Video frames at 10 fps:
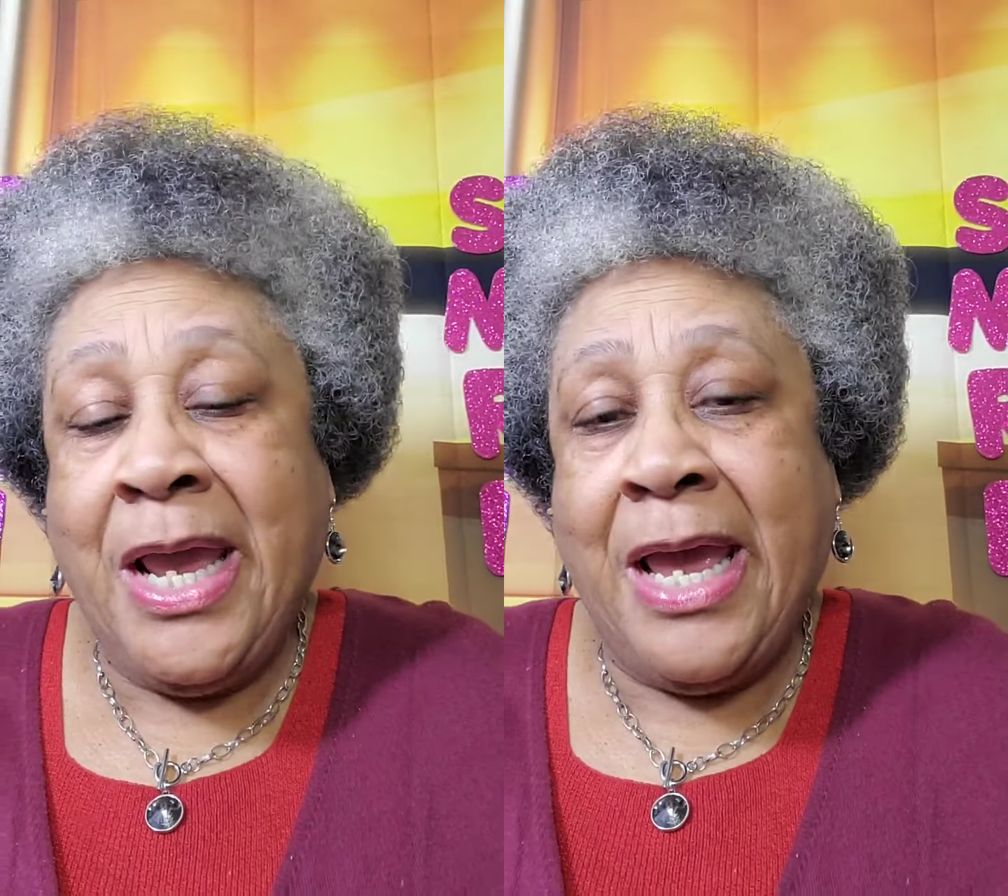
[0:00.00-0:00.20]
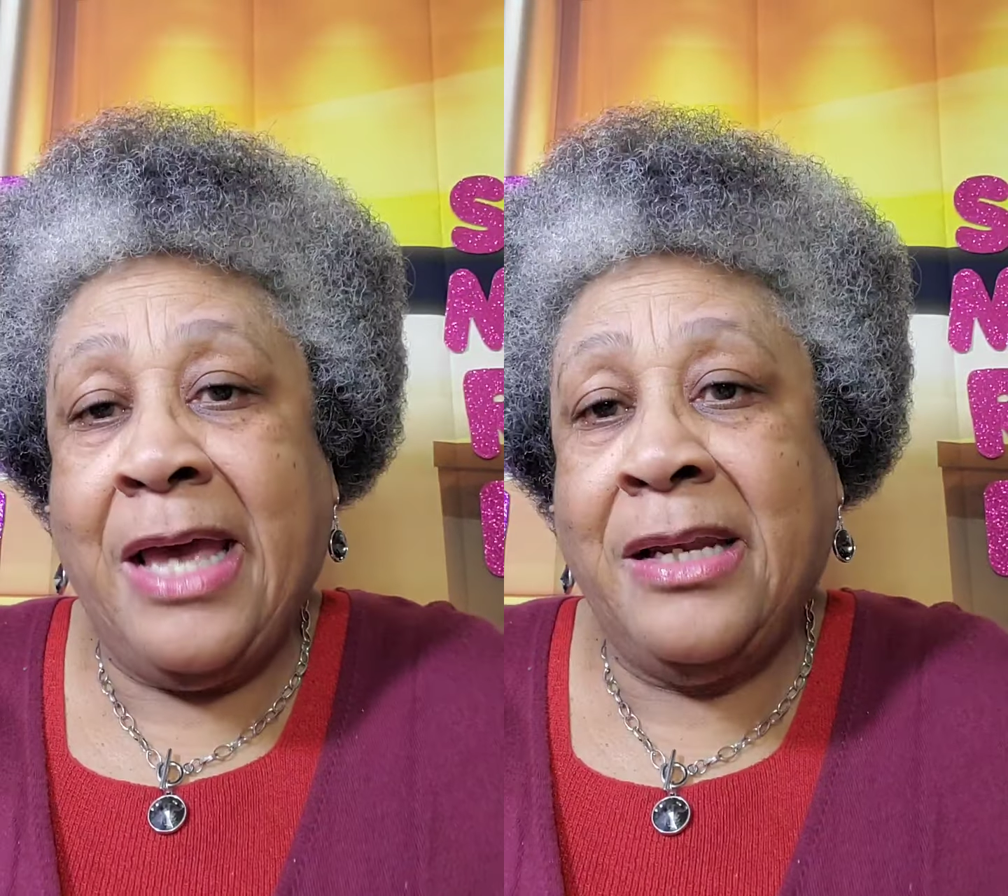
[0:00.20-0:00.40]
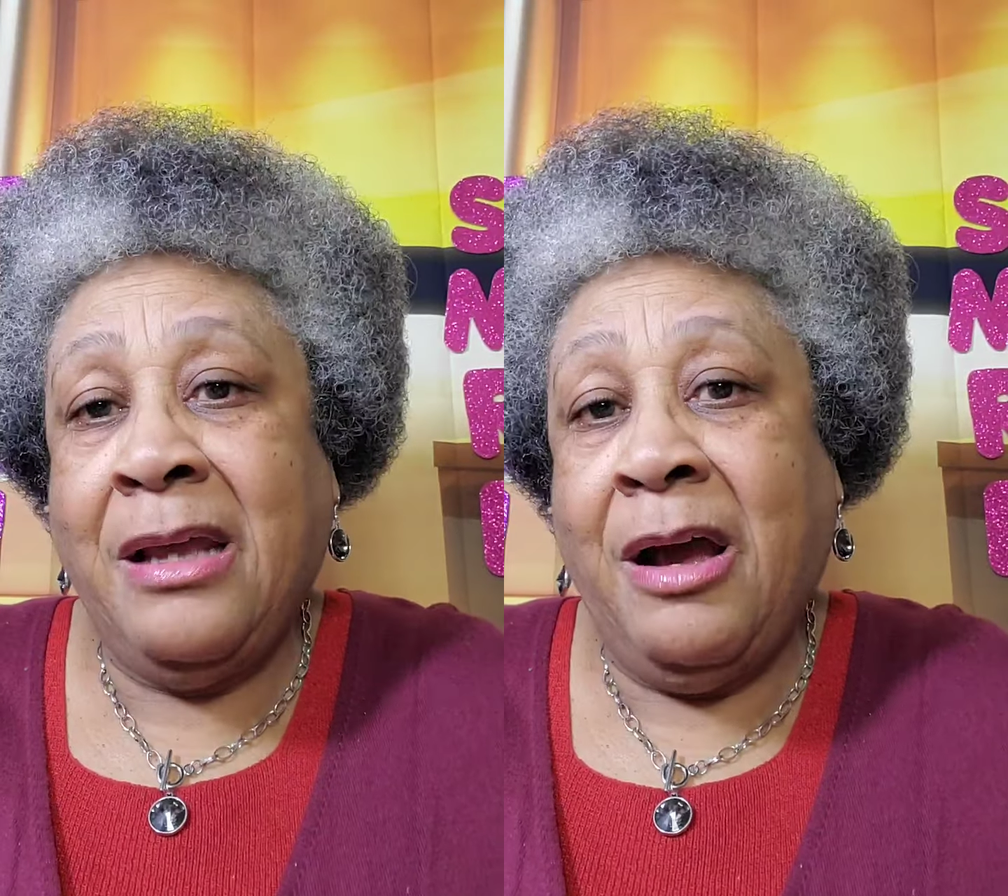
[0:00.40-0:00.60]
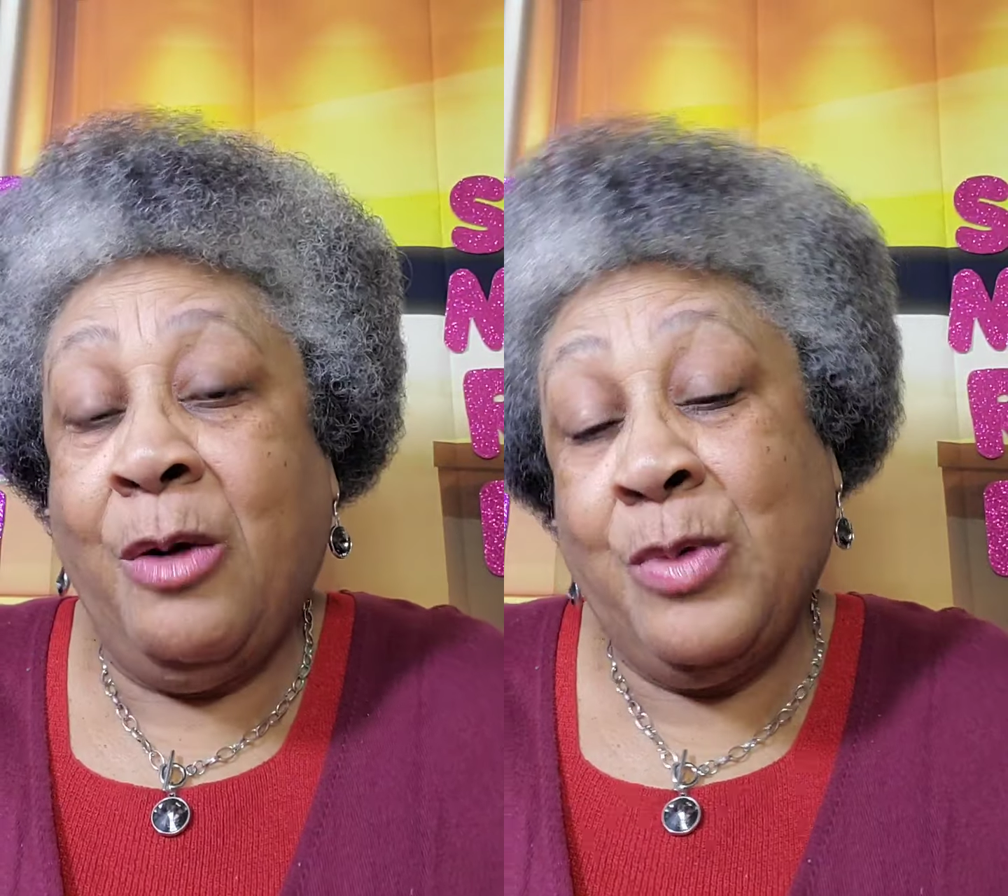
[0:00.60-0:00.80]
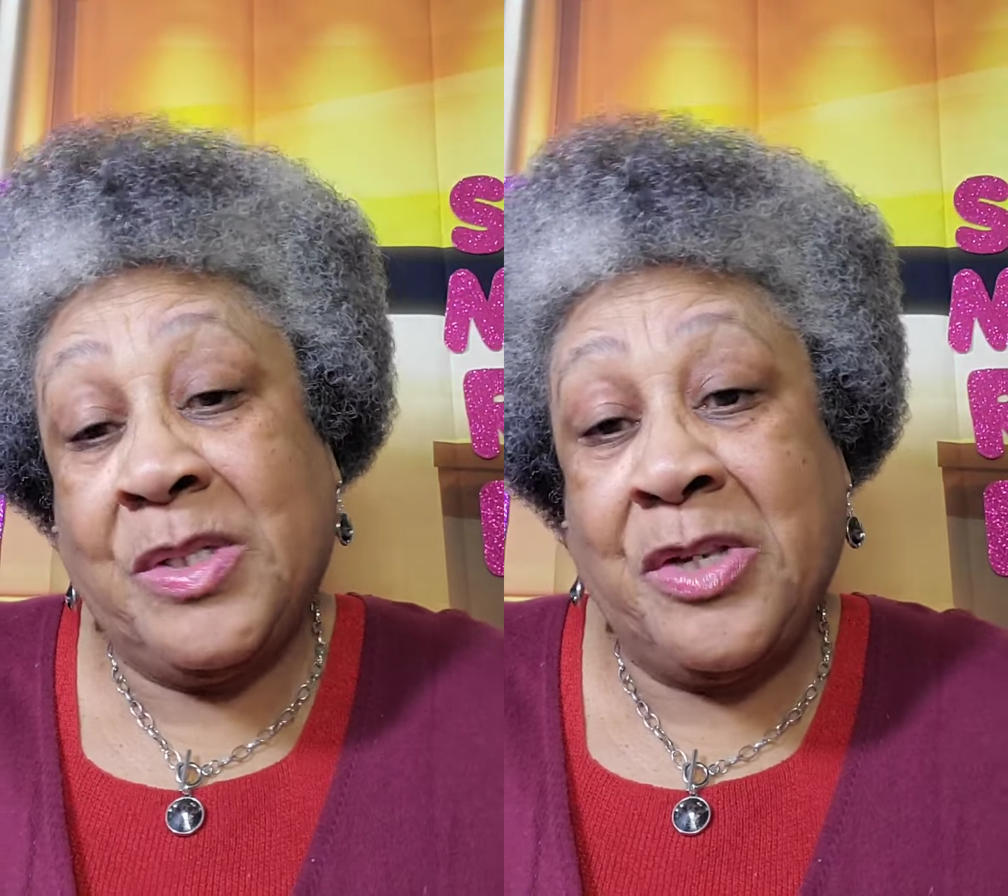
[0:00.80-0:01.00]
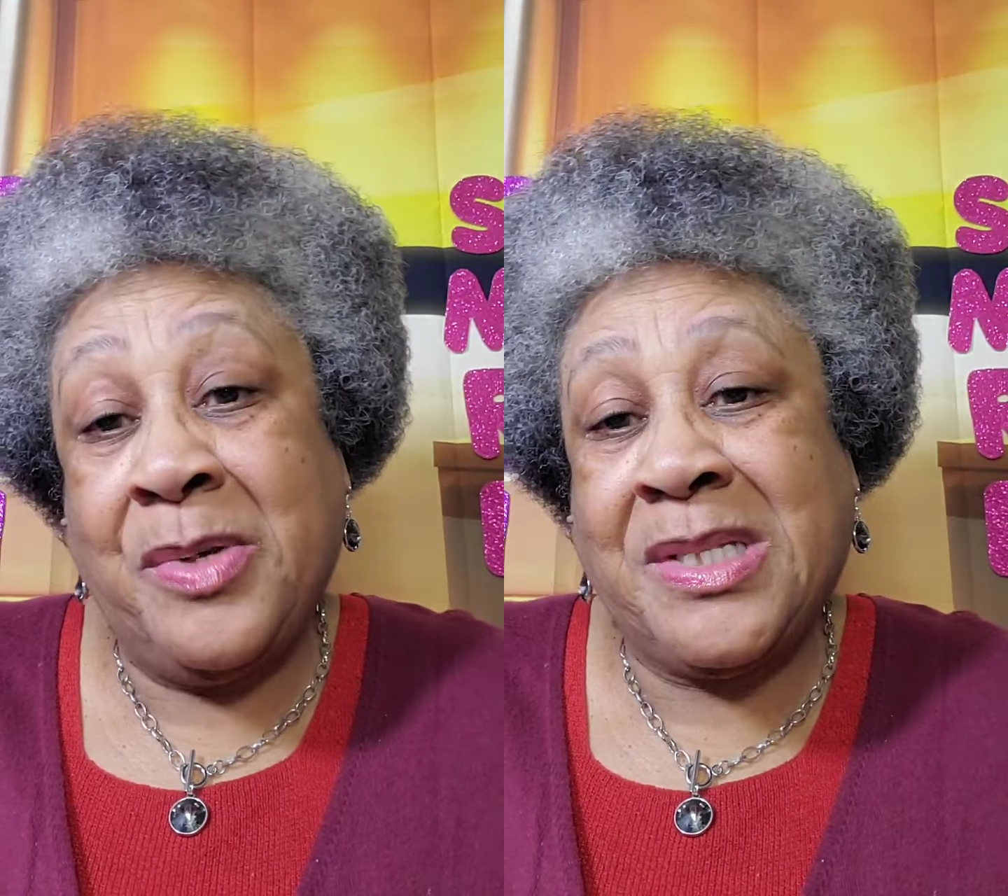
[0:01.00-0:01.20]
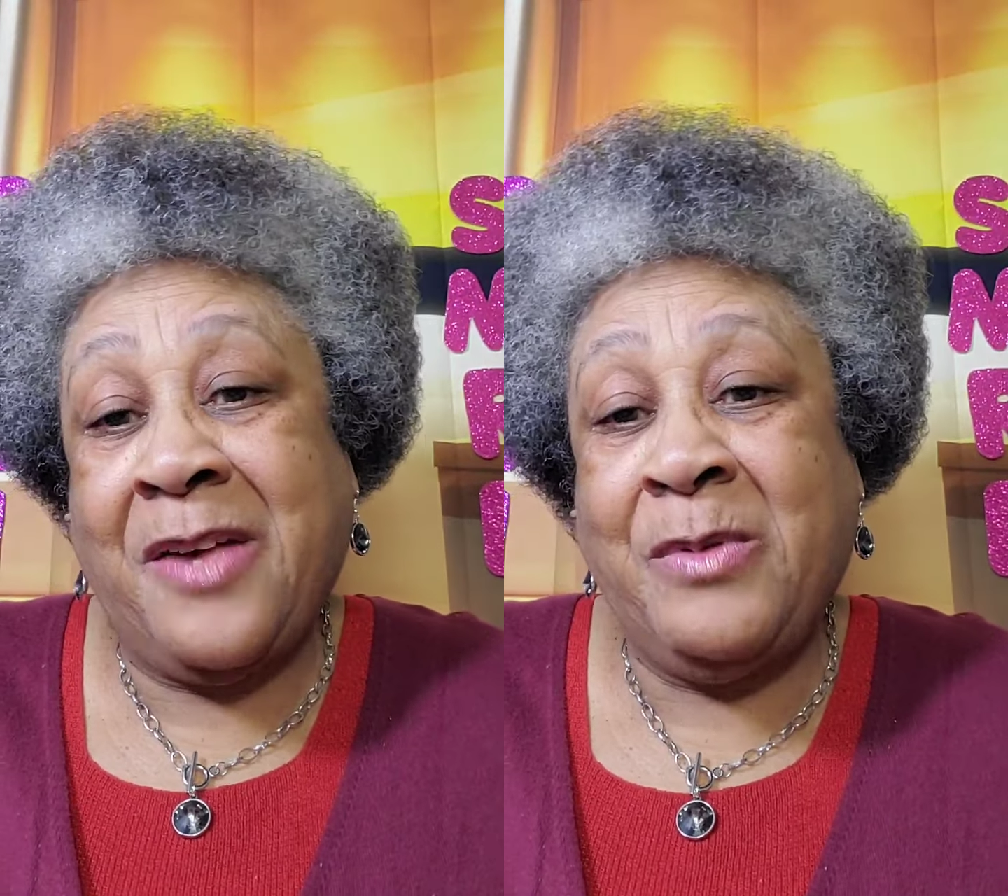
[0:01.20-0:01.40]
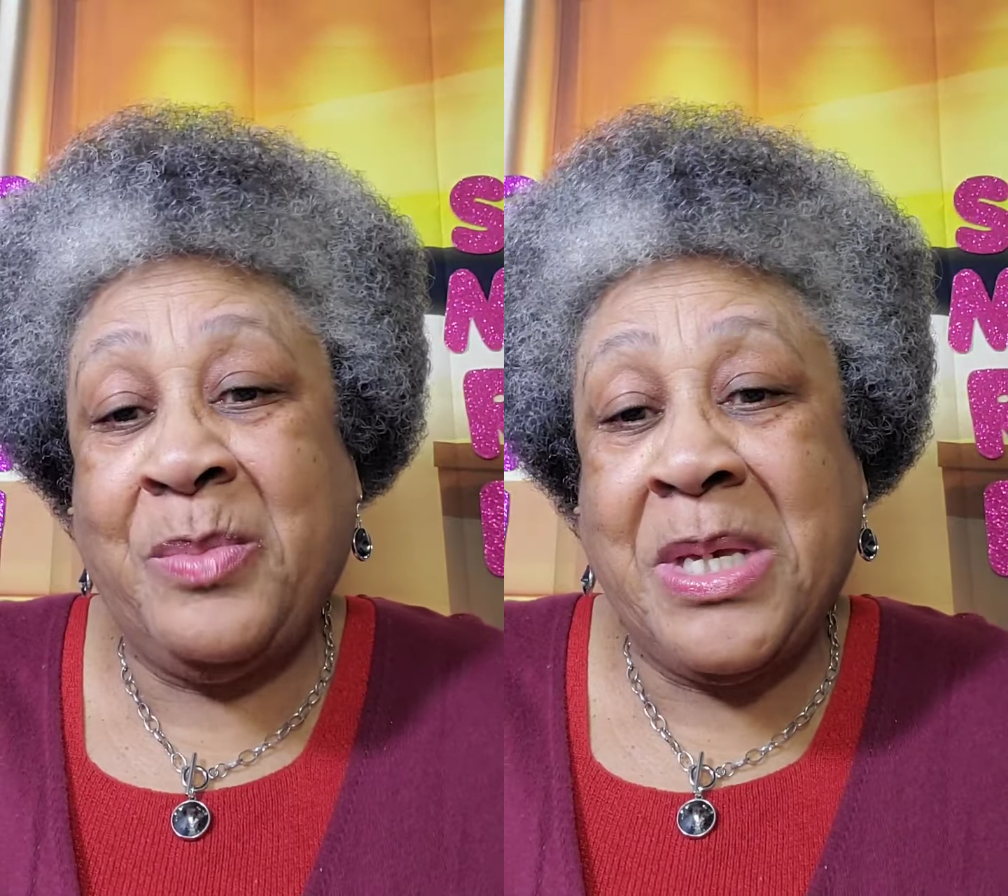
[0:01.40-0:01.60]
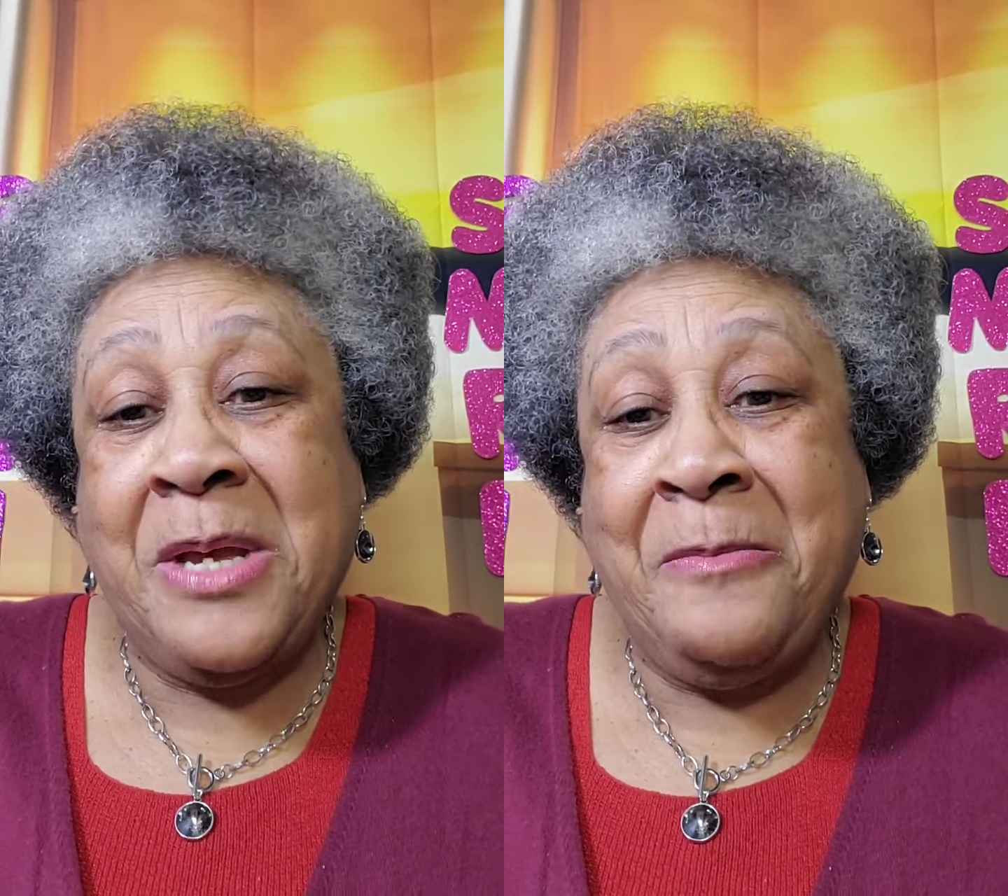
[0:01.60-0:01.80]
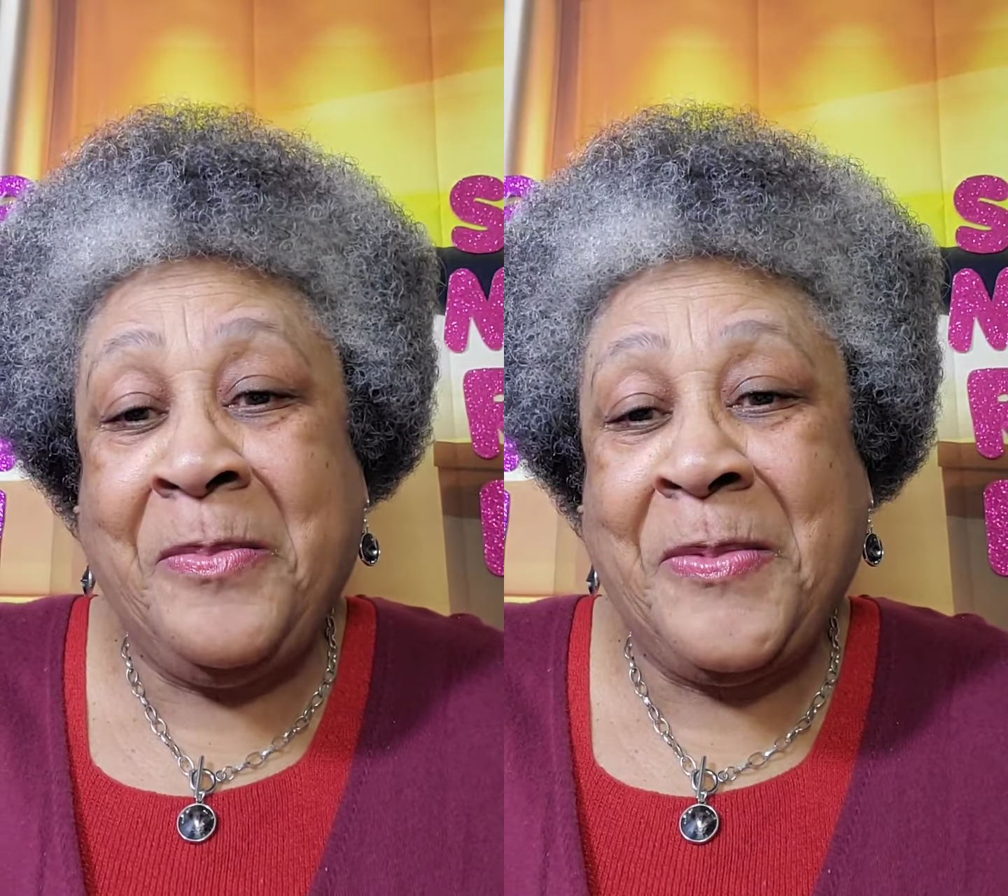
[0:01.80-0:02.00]
And uh, we'll see you at 7
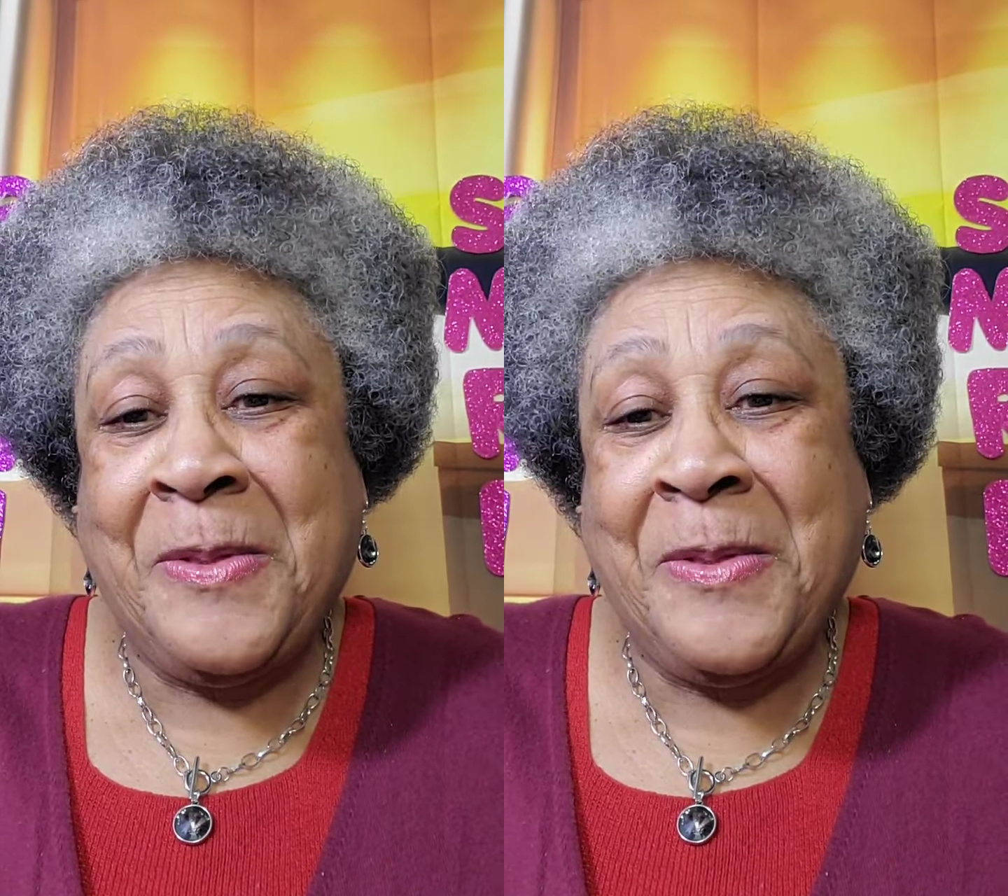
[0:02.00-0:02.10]
p.m.